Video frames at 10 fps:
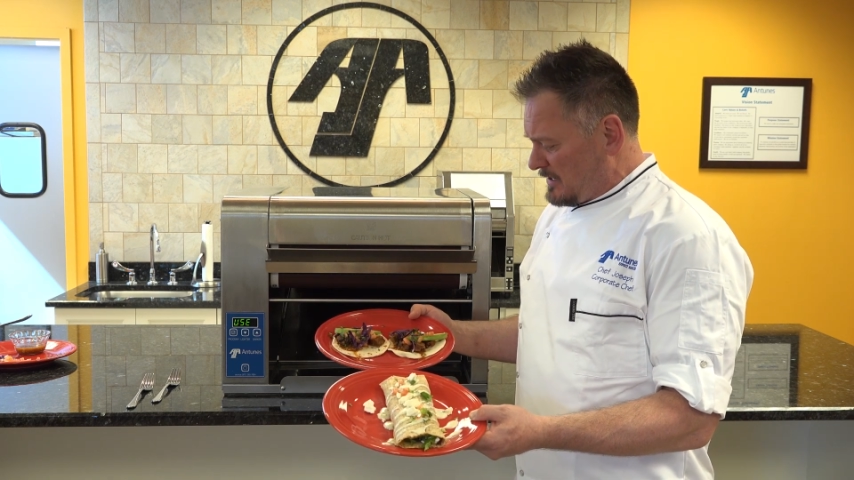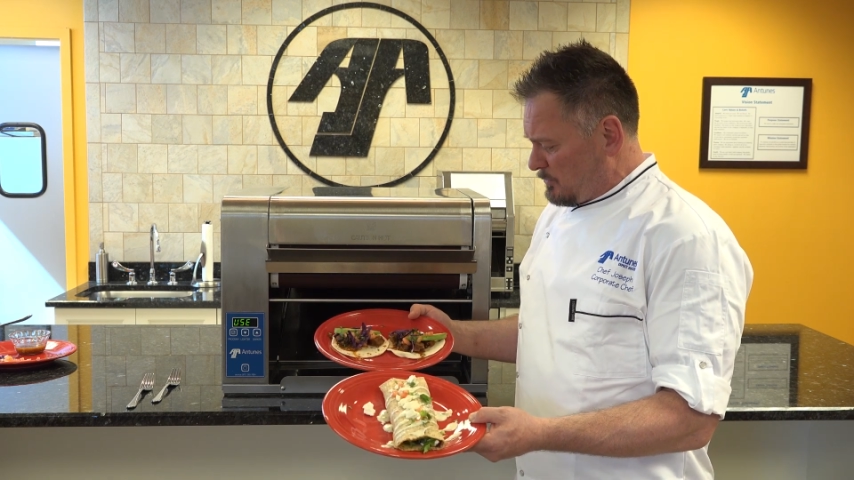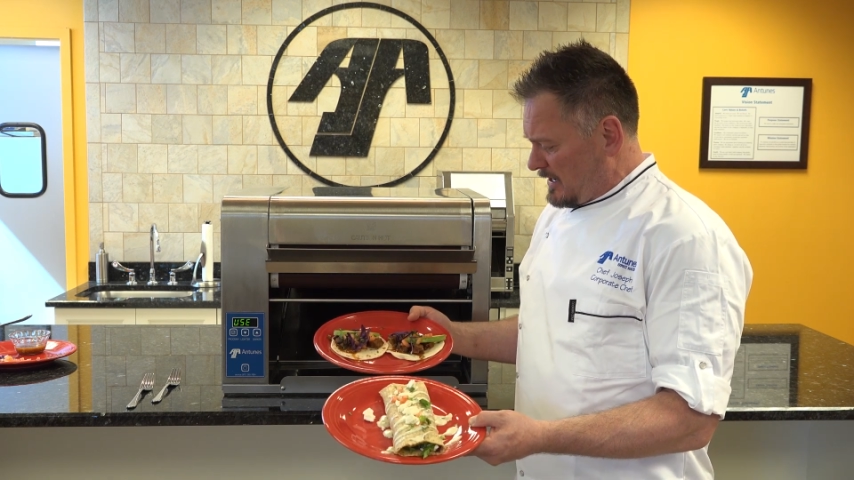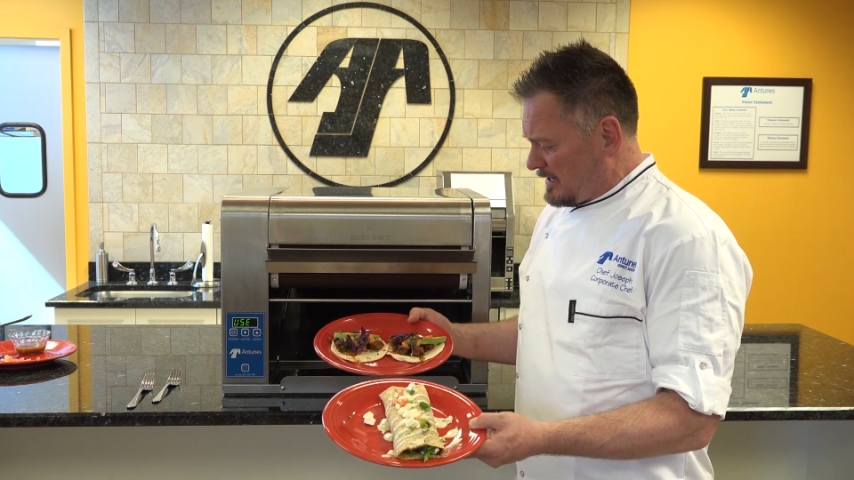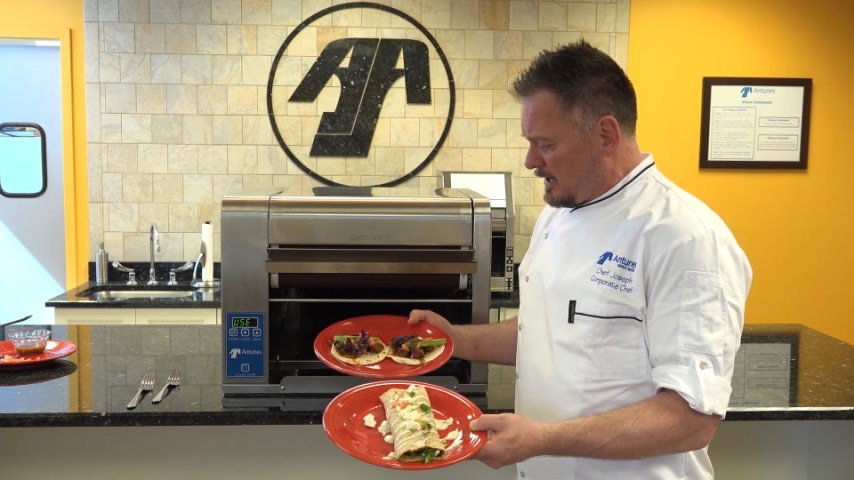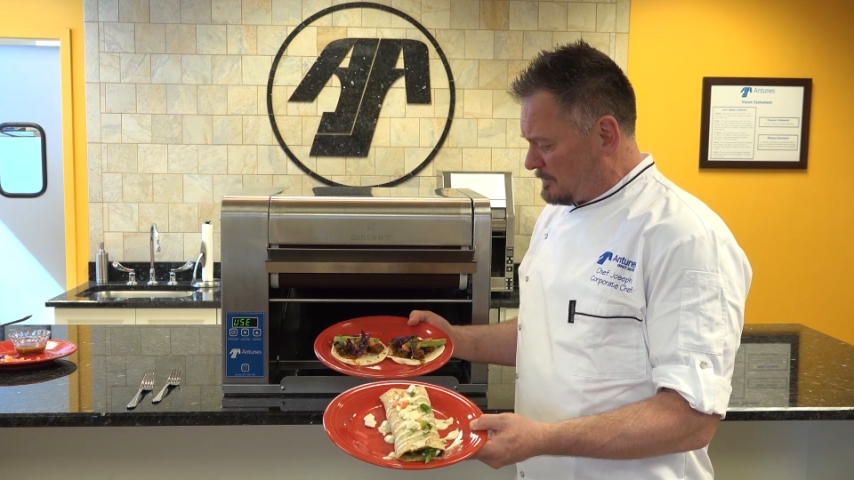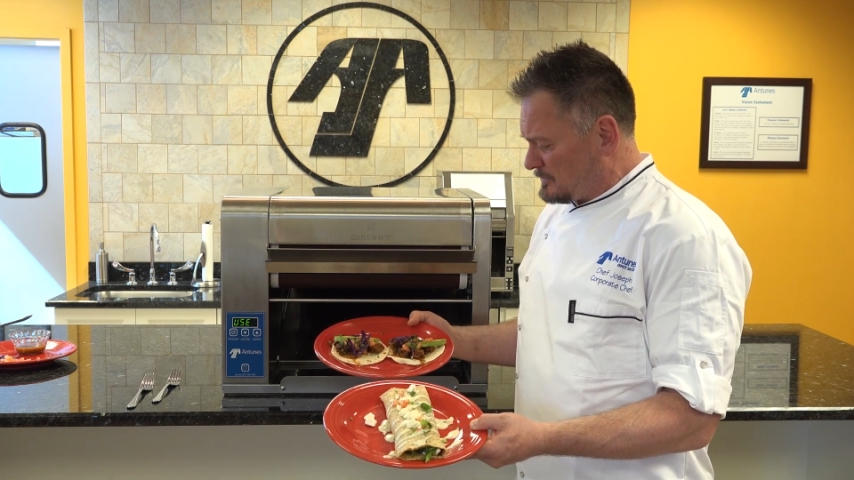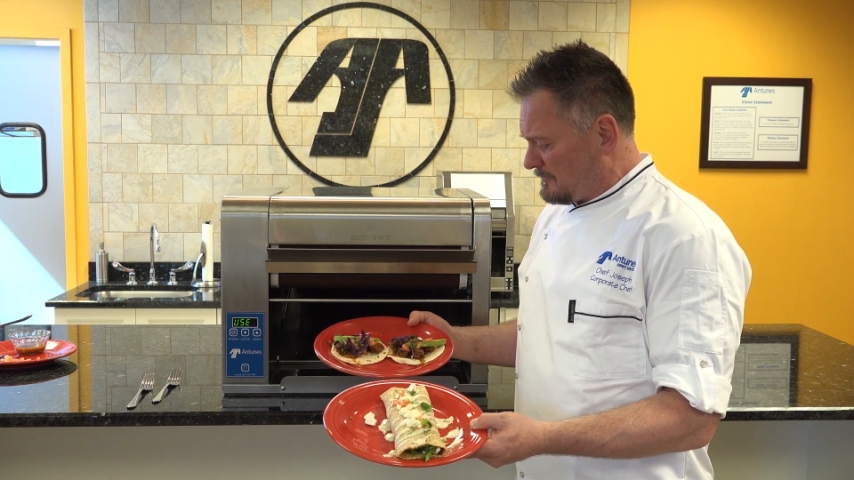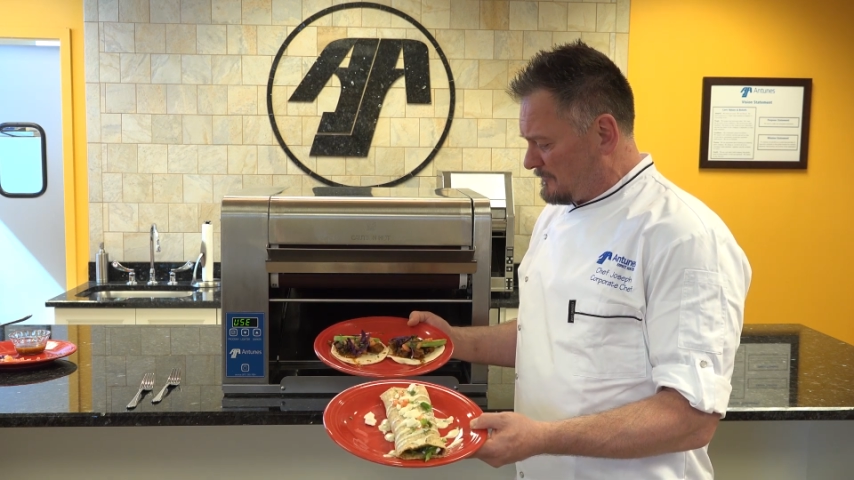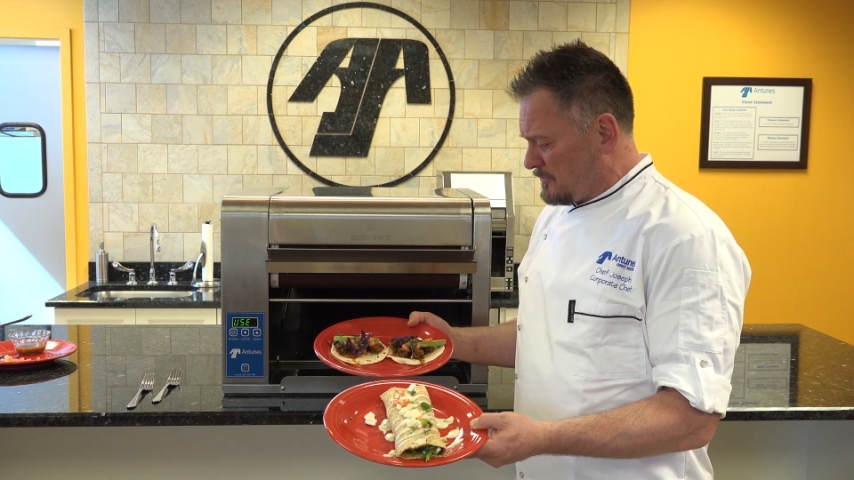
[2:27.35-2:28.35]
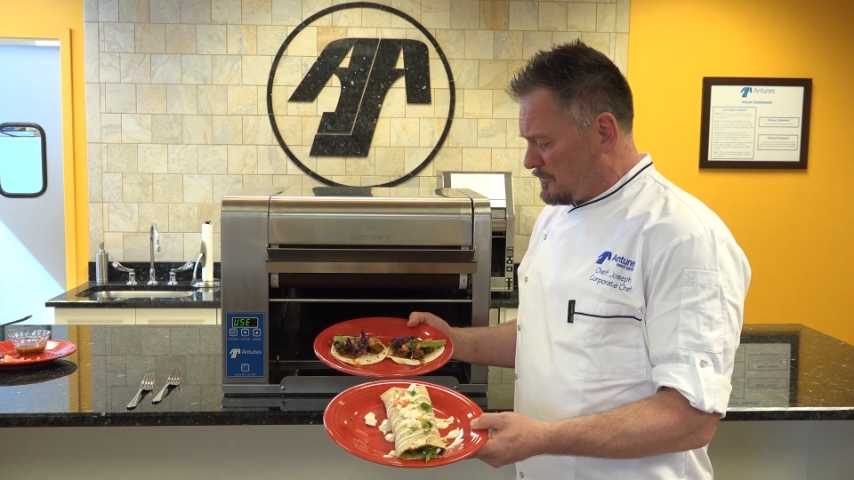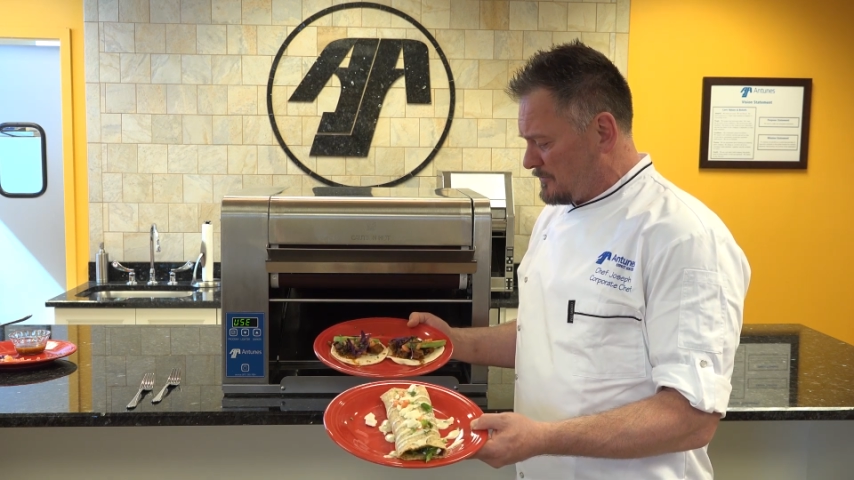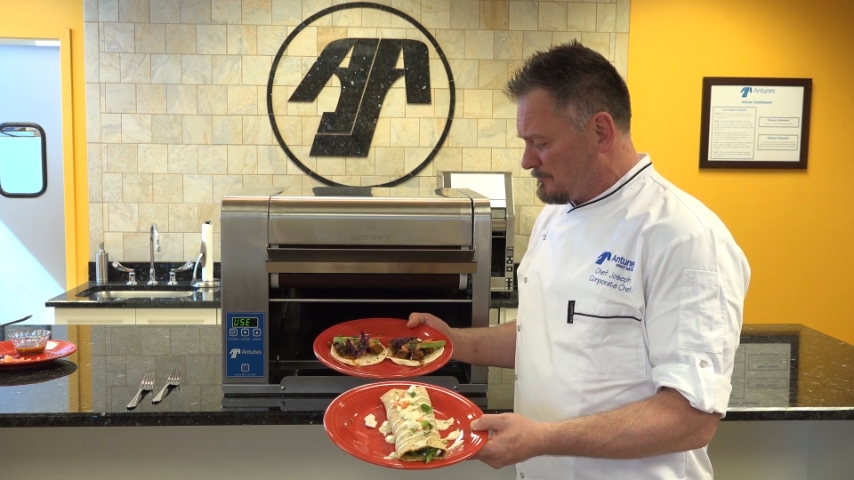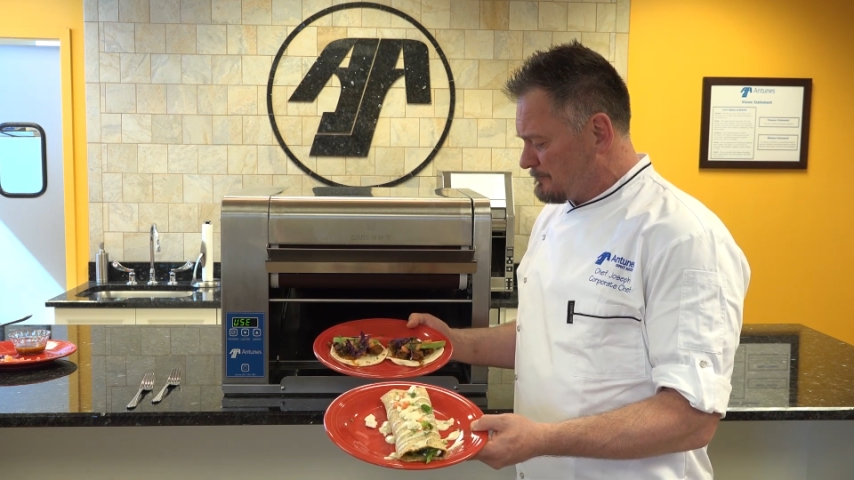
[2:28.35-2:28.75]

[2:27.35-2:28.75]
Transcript: when it comes to food.